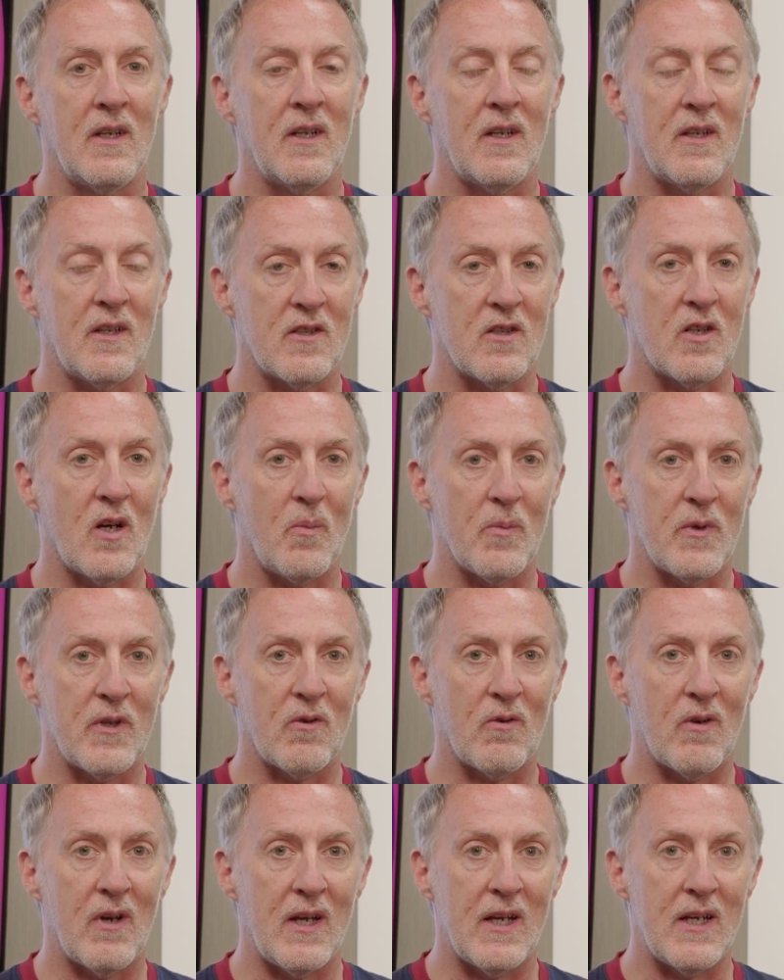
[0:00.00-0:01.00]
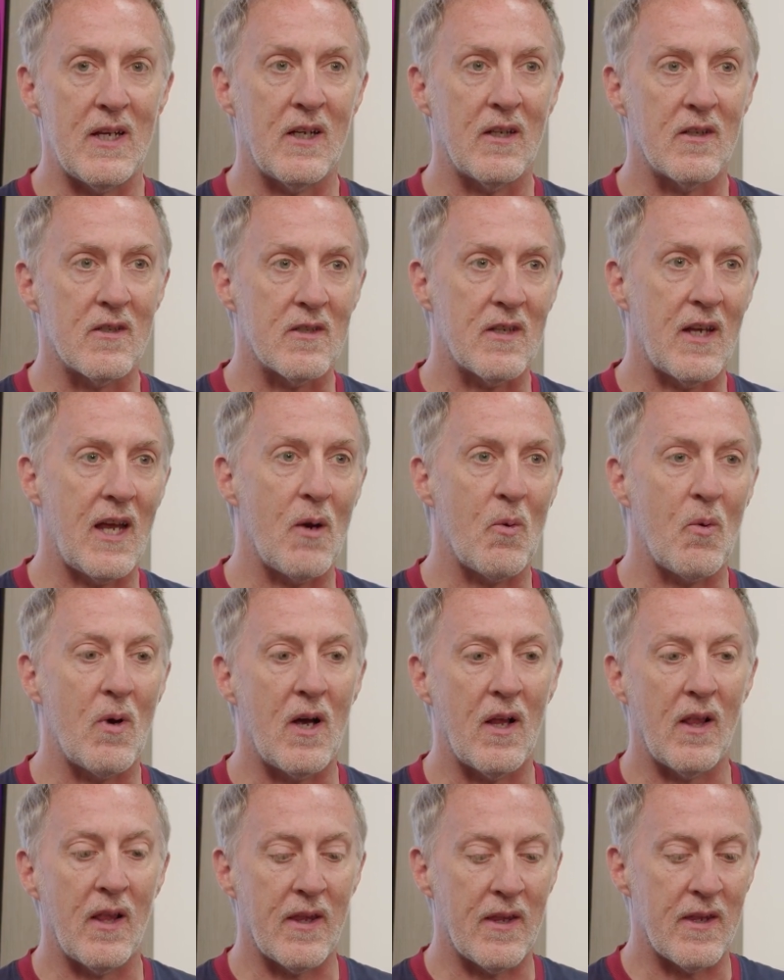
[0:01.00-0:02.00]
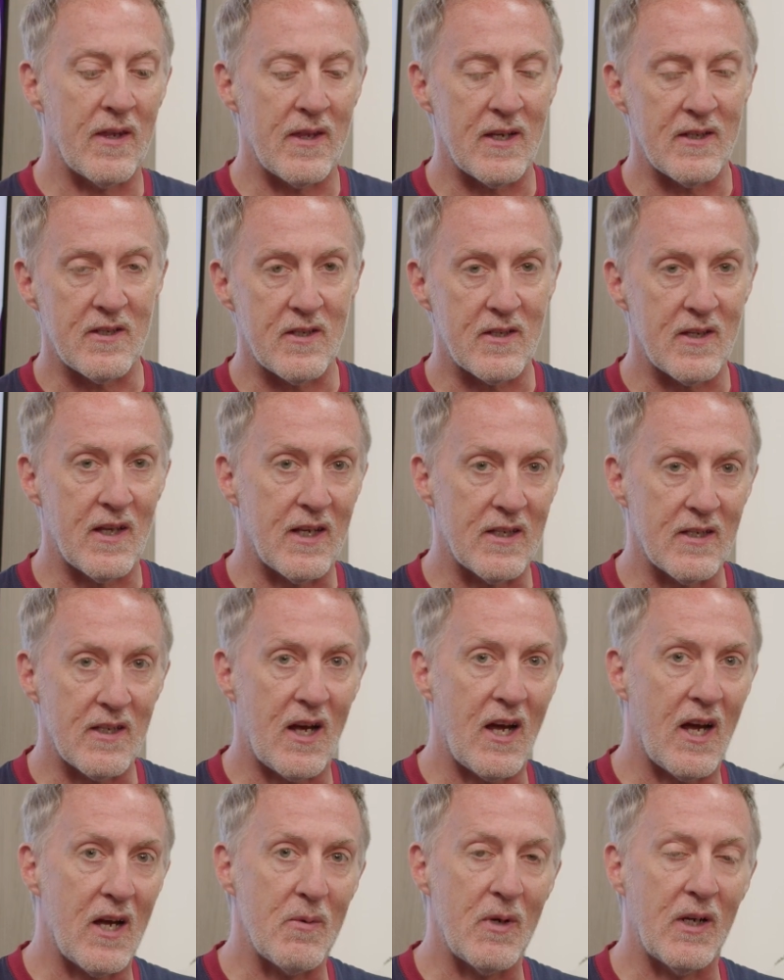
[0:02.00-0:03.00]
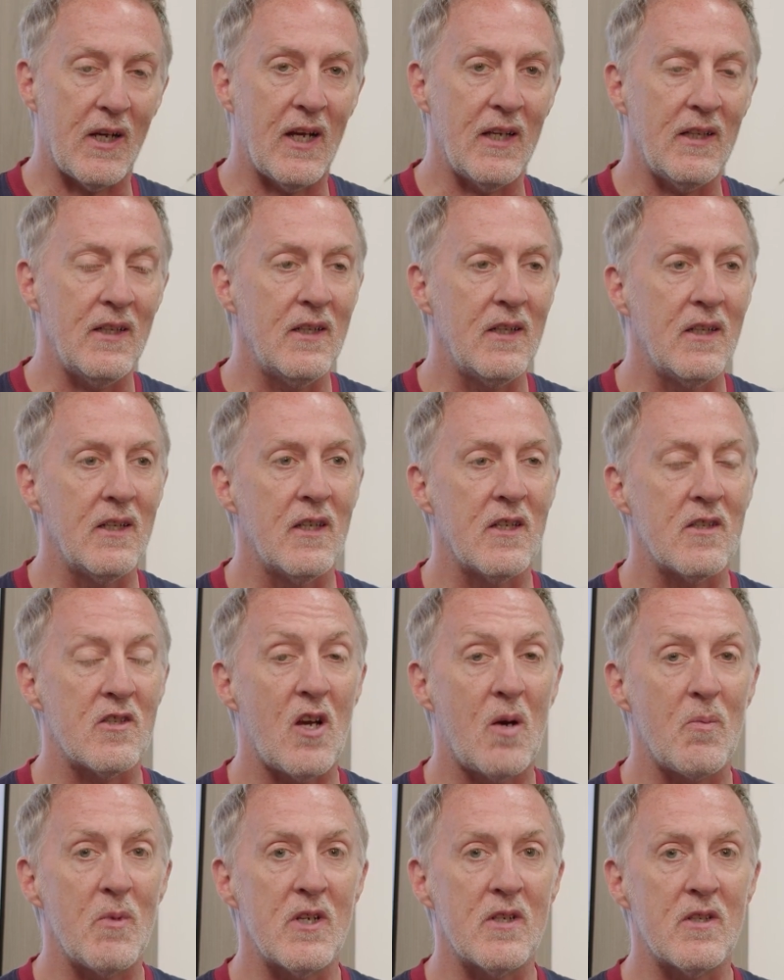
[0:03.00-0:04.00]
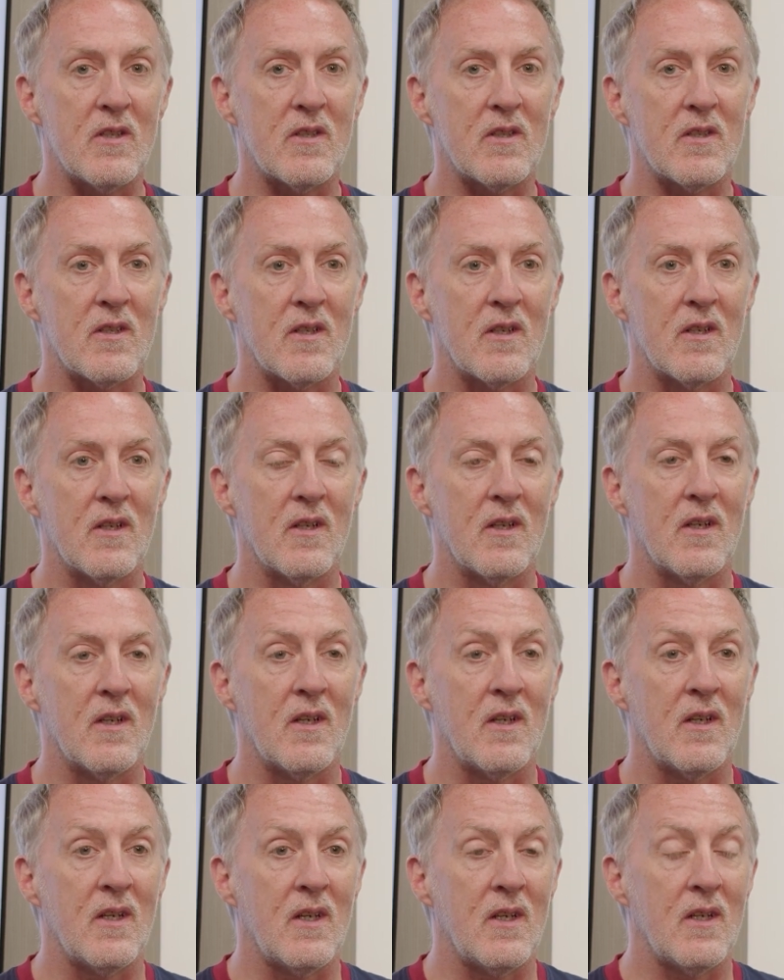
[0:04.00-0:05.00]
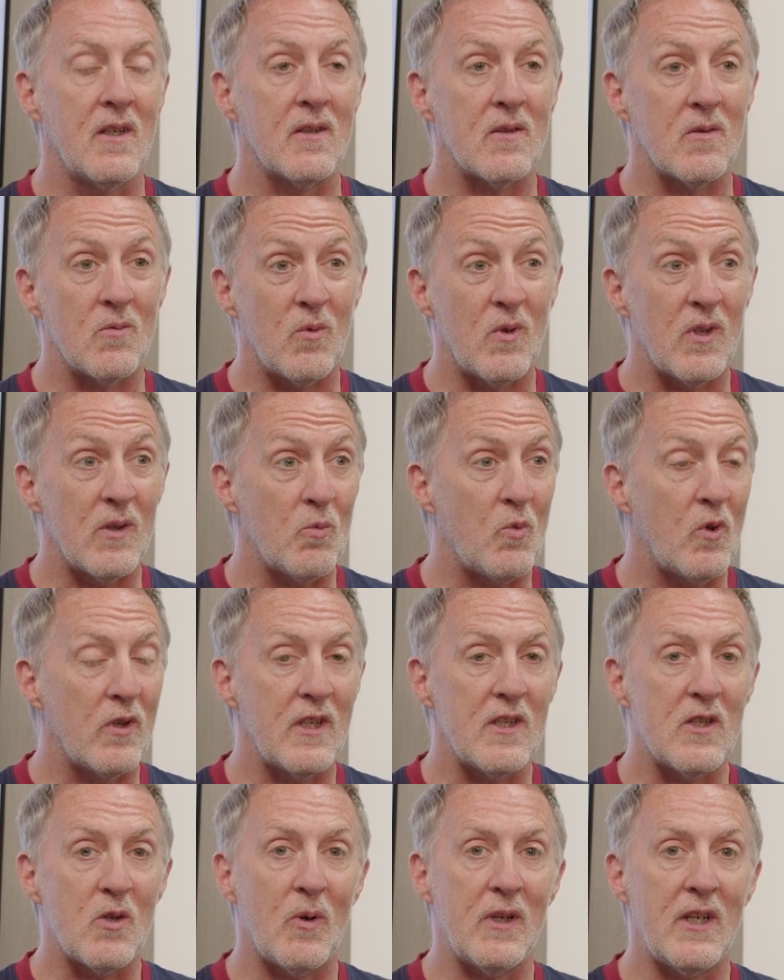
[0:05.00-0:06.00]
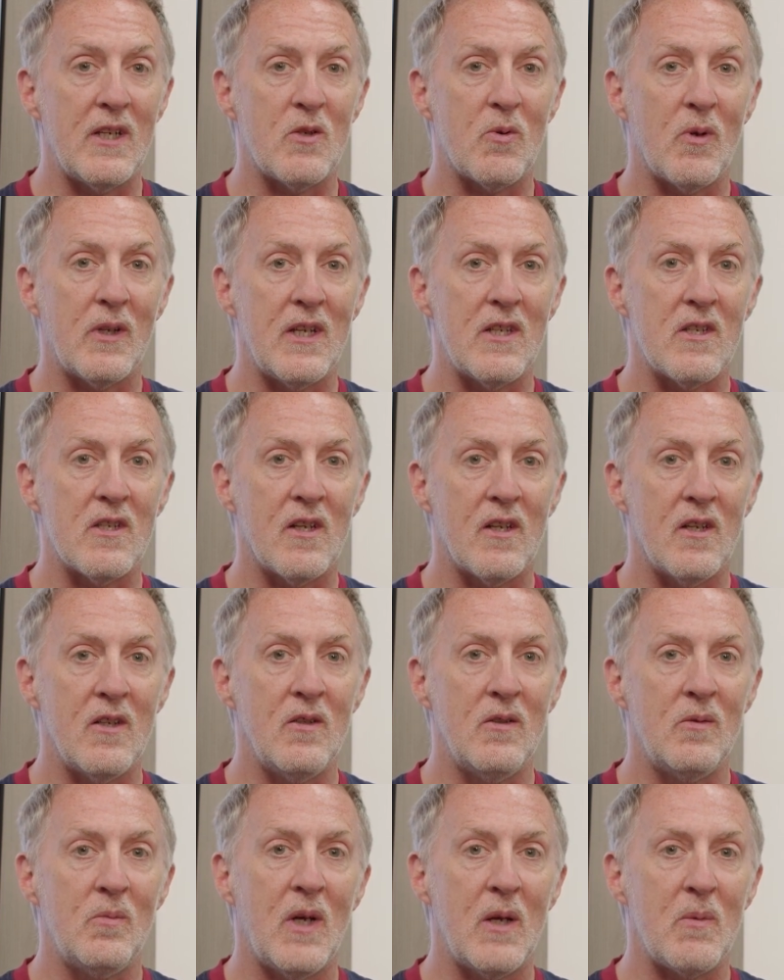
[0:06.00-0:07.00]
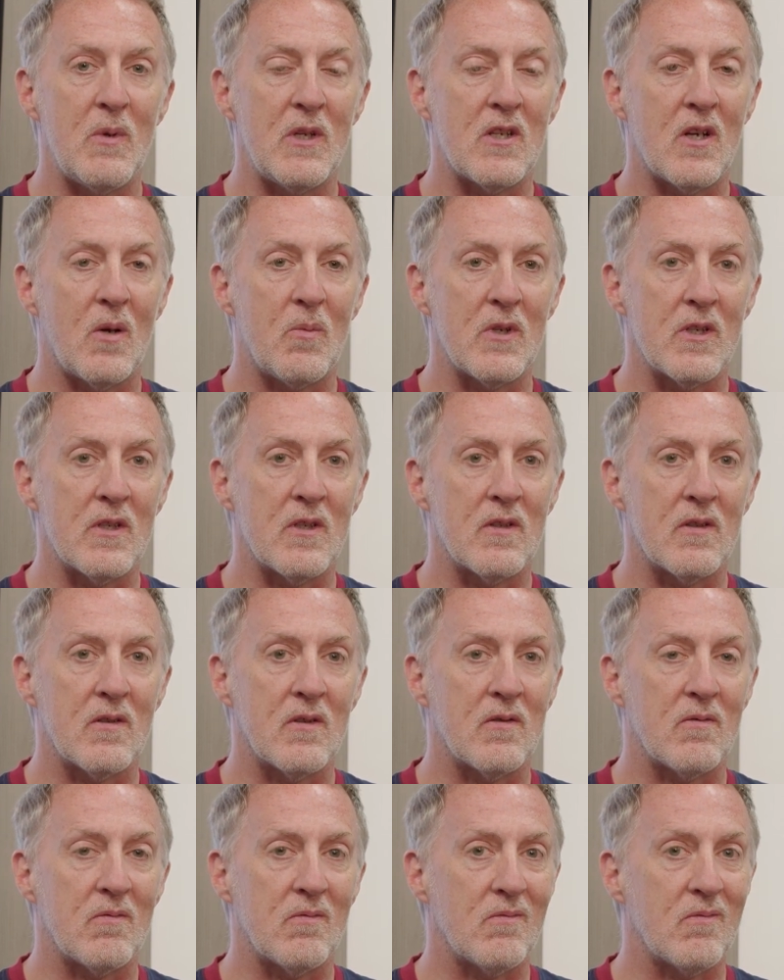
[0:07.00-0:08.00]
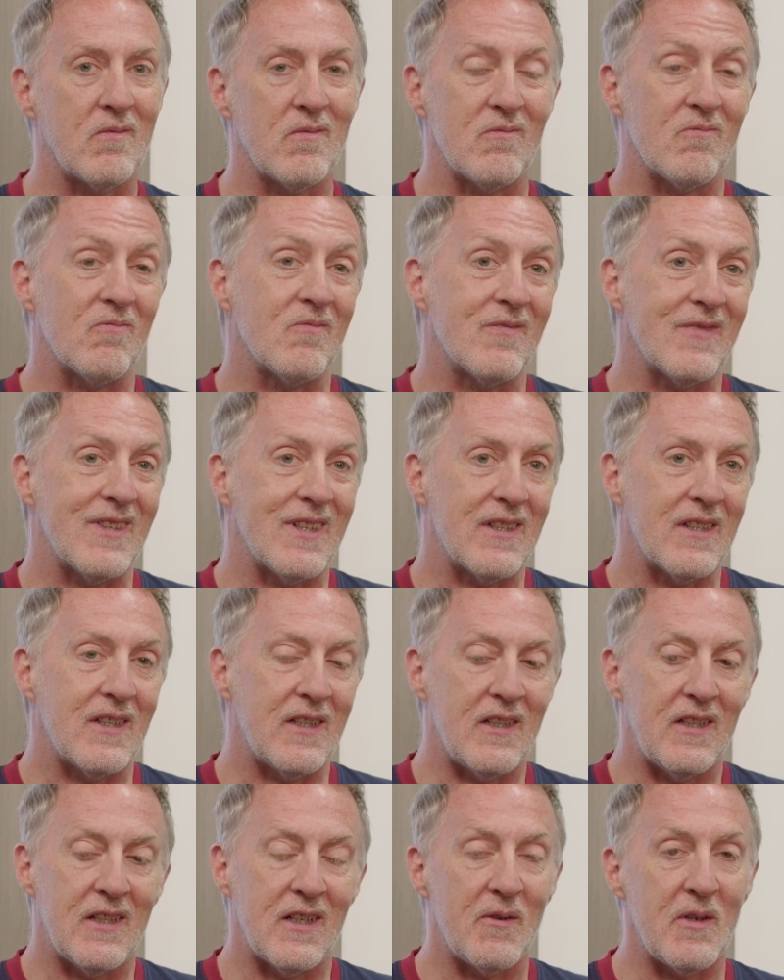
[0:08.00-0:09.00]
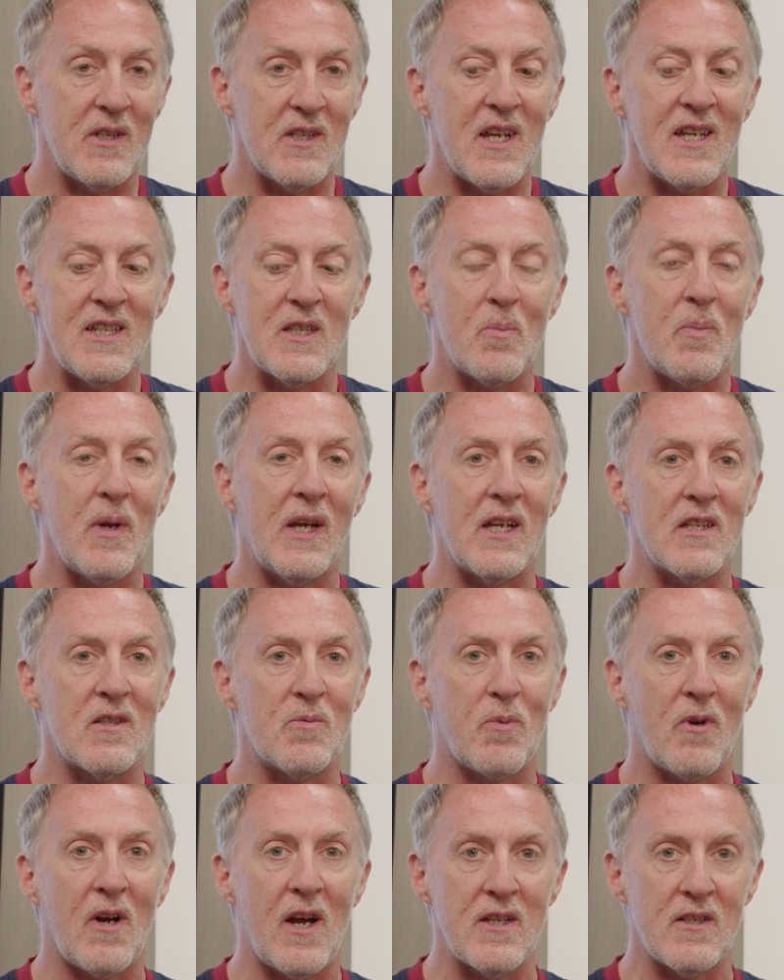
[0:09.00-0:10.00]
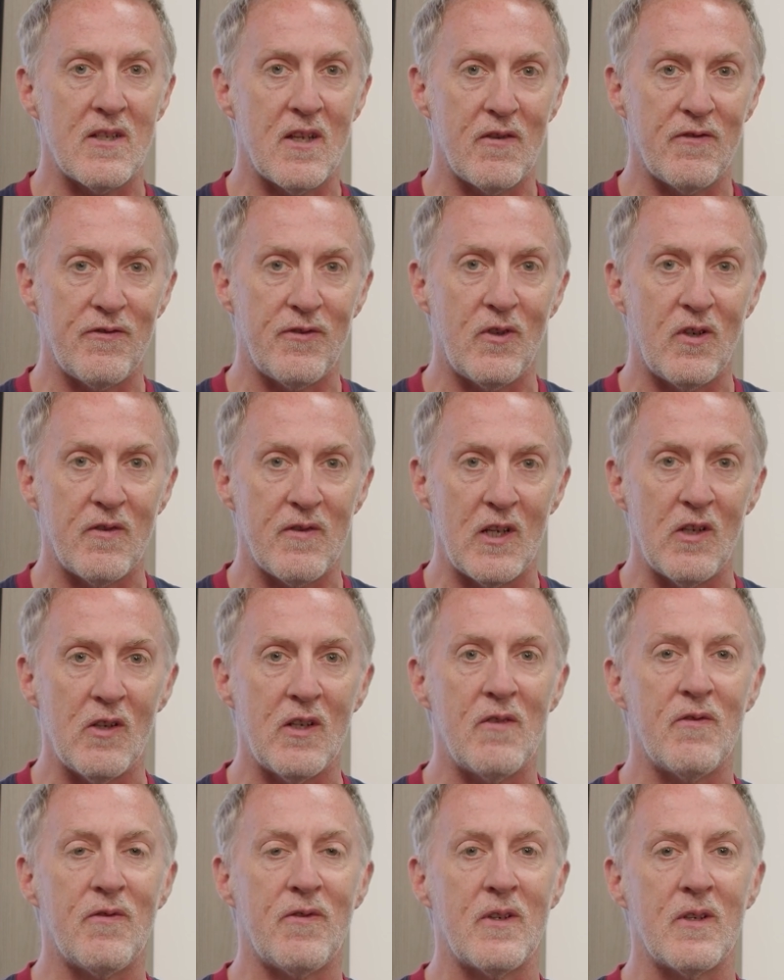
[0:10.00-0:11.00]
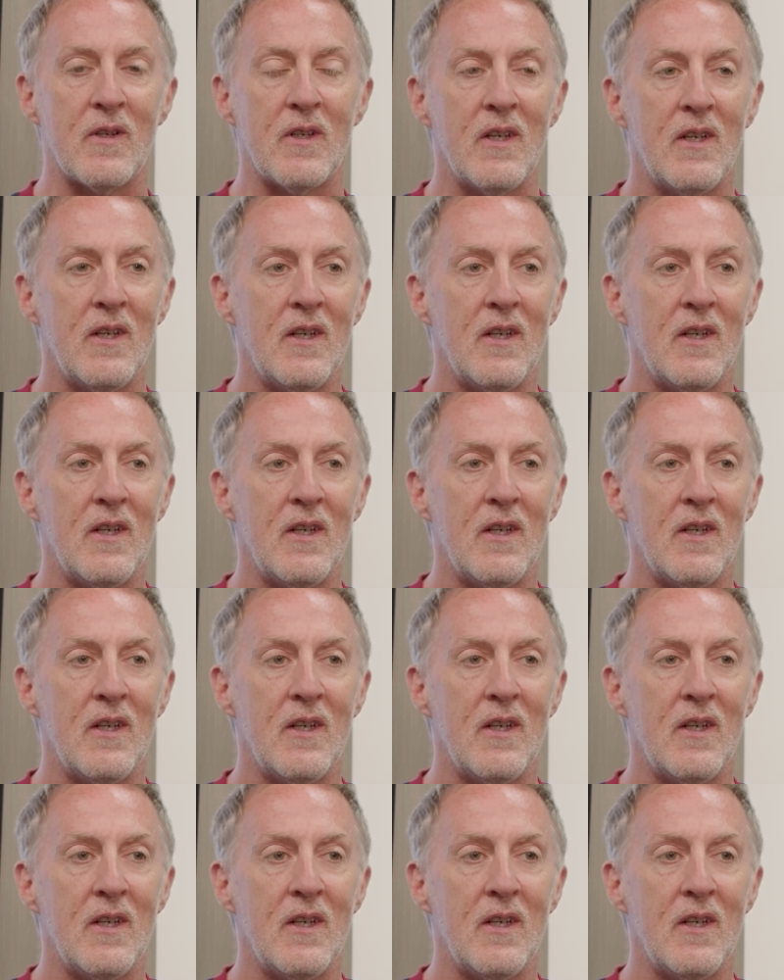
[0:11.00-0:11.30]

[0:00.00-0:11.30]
the top 3, you could say, well, this is their time again. Thomas won one in 2022. Maybe Thomas, he's the biggest price of the 4. If you're looking for